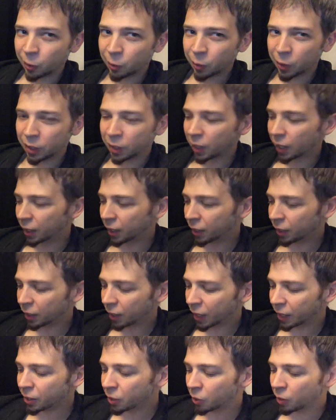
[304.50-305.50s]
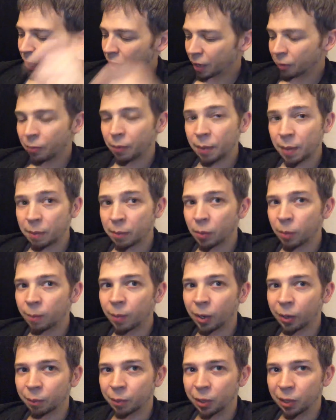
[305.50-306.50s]
Logan. I remember
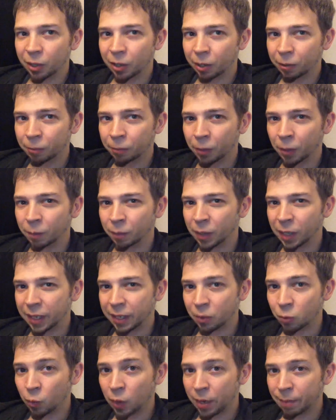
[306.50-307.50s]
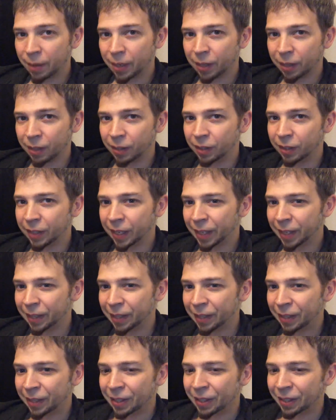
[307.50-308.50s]
Mark Millar from like way back in the day.
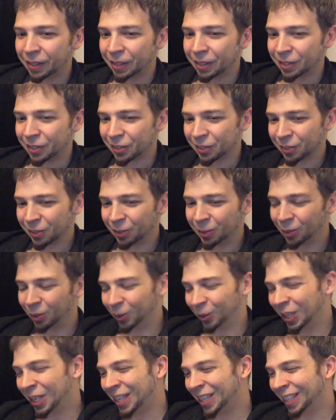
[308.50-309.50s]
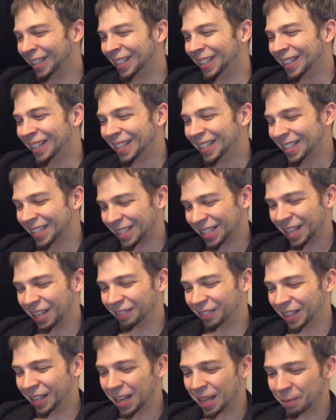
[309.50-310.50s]
So it's kind
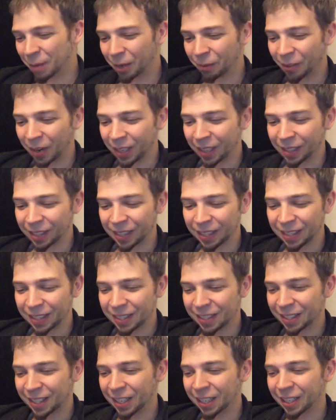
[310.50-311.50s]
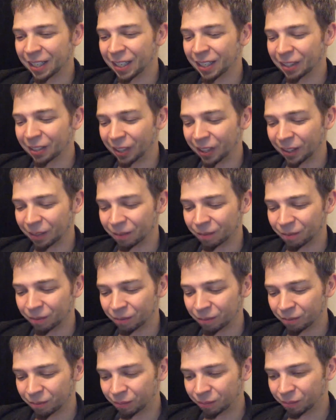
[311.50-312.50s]
of a name I recognized, and I kind of like
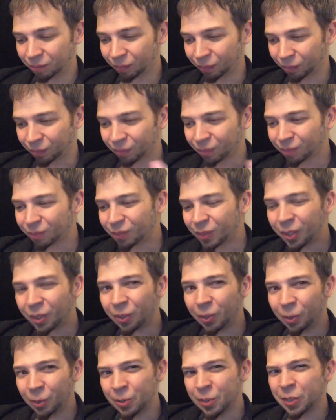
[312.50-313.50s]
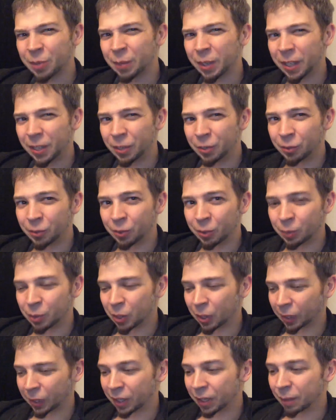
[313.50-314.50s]
heard somebody on YouTube
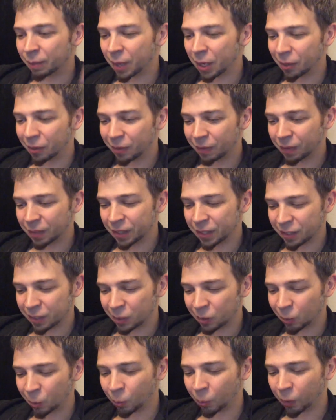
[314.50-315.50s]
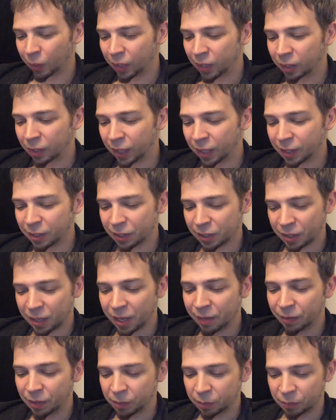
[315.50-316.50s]
talking about this story, like just
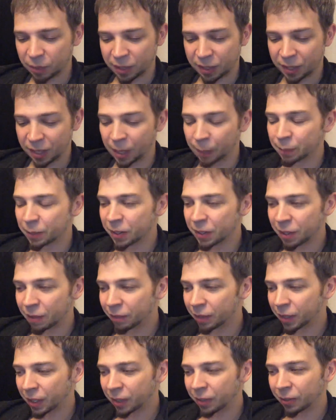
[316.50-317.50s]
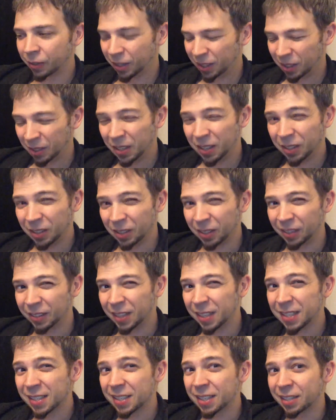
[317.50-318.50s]
gave a synopsis of it, and I thought, oh,
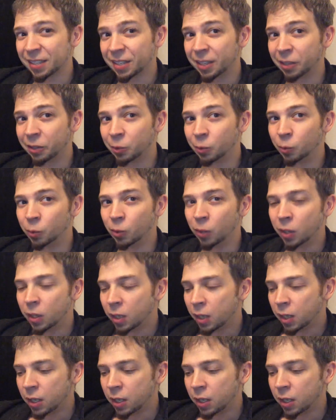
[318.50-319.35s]
that sounds kind of cool.